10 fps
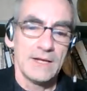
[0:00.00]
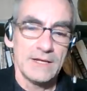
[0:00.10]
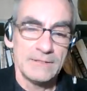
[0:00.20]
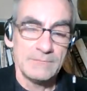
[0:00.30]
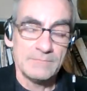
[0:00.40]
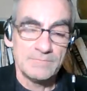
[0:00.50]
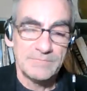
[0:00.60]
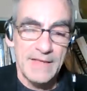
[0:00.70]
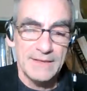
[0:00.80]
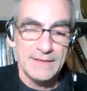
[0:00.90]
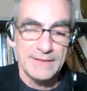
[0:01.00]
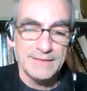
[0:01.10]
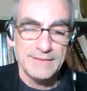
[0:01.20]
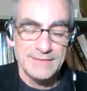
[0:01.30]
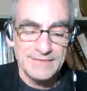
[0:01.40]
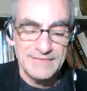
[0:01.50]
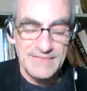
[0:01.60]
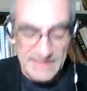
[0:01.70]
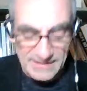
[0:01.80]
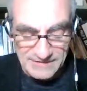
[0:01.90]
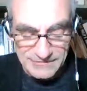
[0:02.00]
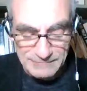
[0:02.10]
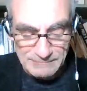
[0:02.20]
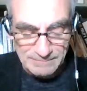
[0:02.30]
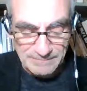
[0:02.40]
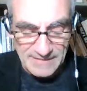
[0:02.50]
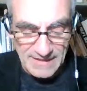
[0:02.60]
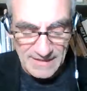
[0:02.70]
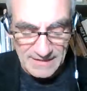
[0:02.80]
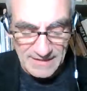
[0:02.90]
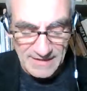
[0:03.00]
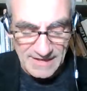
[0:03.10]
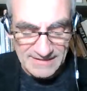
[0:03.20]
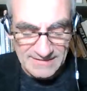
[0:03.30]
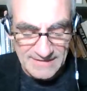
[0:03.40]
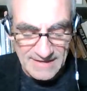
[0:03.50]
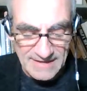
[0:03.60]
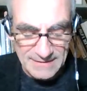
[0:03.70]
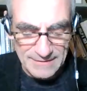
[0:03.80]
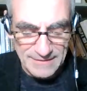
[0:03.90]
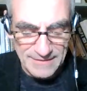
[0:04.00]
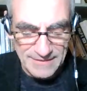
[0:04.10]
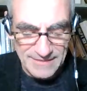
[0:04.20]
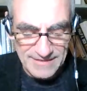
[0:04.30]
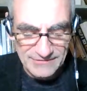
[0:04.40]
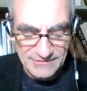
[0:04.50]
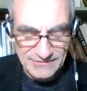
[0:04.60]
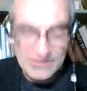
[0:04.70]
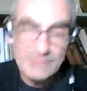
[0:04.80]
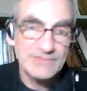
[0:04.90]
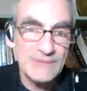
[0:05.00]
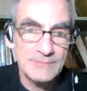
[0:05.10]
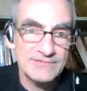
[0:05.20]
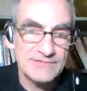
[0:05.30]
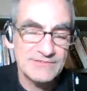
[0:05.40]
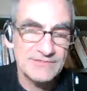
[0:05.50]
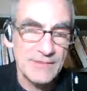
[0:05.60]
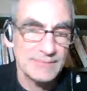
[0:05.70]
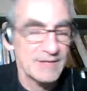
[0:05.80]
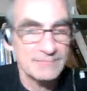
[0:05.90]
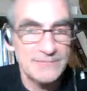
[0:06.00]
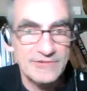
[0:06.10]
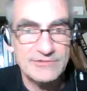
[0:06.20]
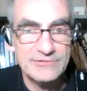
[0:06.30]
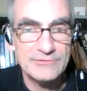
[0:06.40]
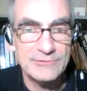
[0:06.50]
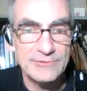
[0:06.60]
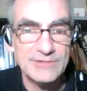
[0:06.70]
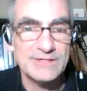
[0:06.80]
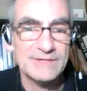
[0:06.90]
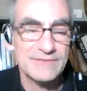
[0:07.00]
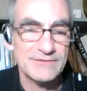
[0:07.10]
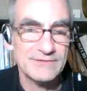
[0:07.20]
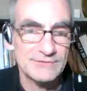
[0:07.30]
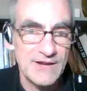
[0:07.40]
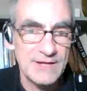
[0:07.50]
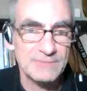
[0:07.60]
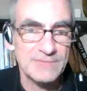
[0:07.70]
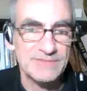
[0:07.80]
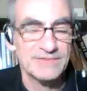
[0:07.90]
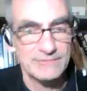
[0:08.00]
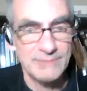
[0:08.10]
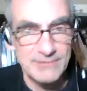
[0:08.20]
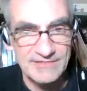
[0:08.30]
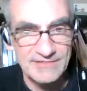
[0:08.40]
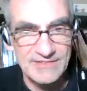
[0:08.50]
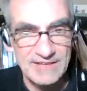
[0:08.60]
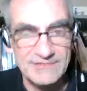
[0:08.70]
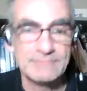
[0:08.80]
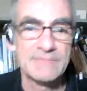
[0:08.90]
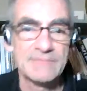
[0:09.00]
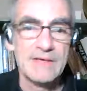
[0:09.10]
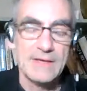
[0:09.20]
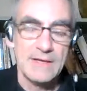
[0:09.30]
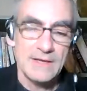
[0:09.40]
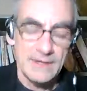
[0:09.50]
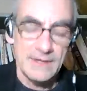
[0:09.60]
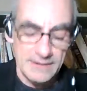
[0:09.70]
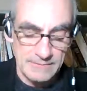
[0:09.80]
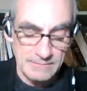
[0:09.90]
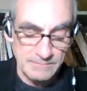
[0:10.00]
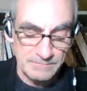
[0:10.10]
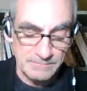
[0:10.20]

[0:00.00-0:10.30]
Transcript: Um, the thing is, uh, and these are some assumptions. I mean, I'm not sure if this is right, but this is my best guess. Um,